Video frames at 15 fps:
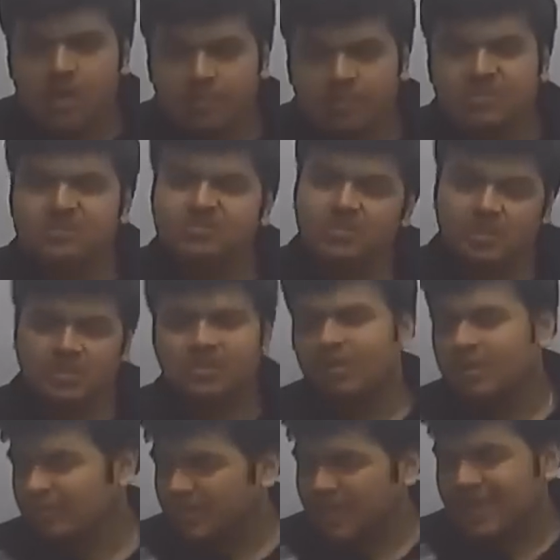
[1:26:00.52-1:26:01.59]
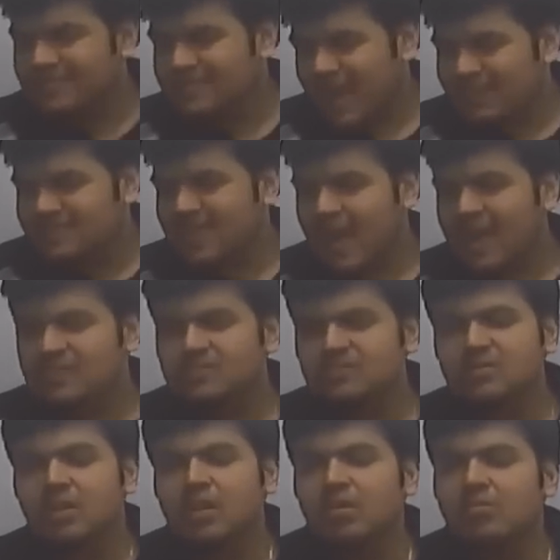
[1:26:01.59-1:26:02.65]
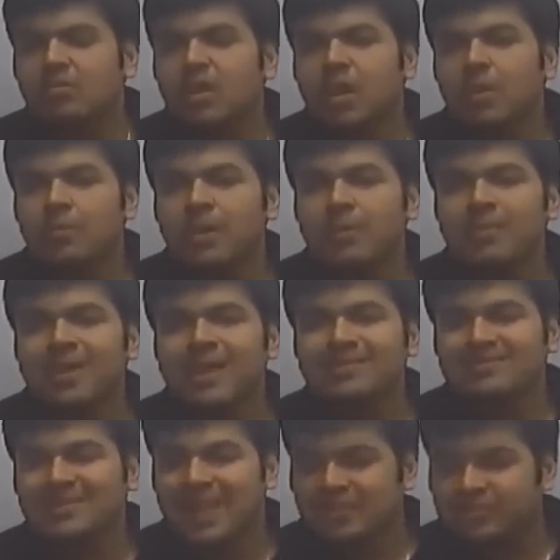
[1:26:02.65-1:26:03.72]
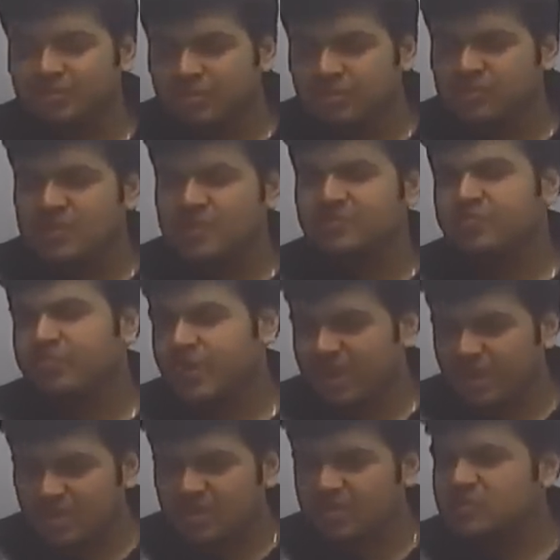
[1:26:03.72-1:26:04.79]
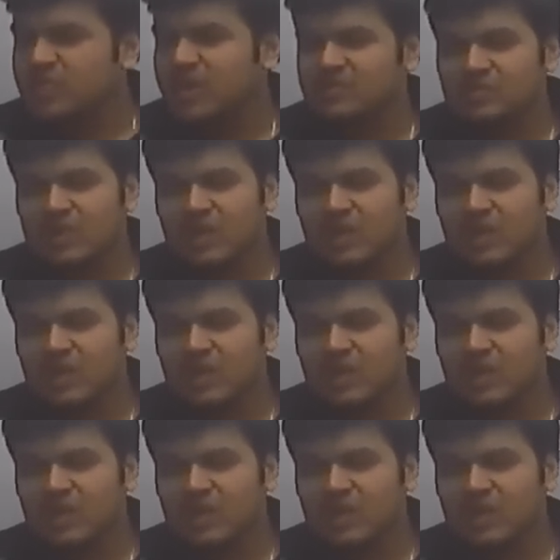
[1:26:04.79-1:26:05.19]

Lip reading: because even as maybe as lecturers, as trainers, as